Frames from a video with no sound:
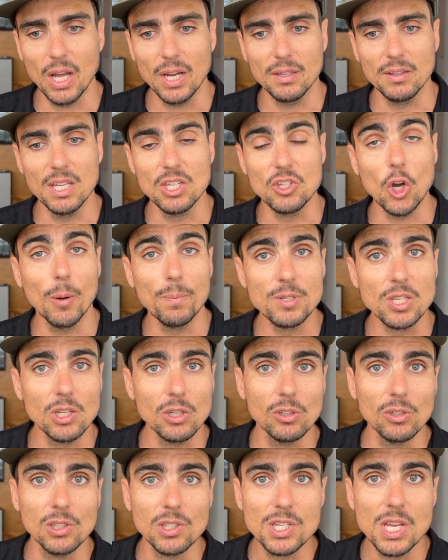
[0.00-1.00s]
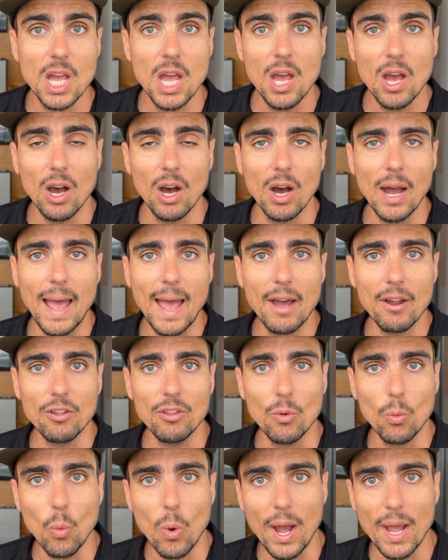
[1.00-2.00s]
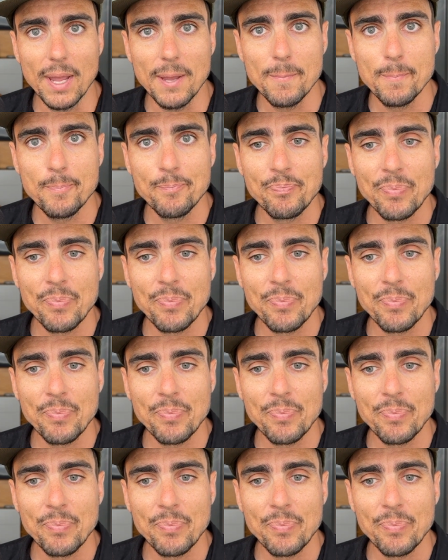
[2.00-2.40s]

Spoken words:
these obstacles are out of the way.